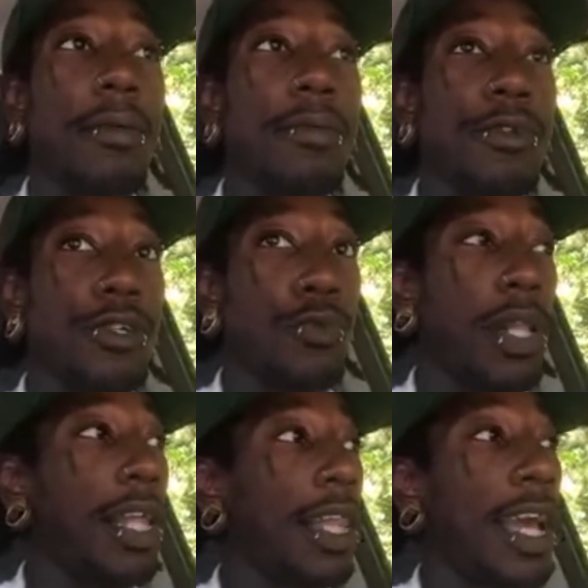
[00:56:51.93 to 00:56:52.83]
just
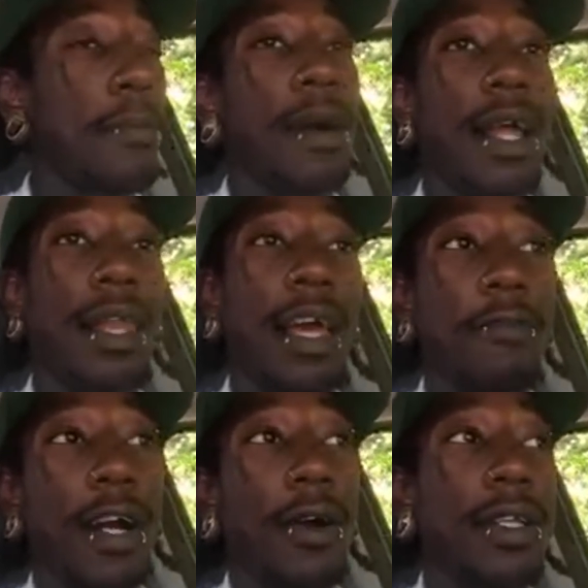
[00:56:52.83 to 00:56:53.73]
really laying my life
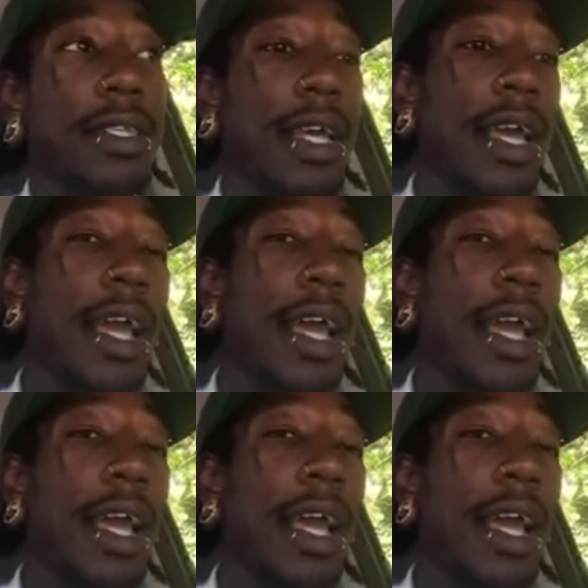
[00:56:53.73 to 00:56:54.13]
out and saying,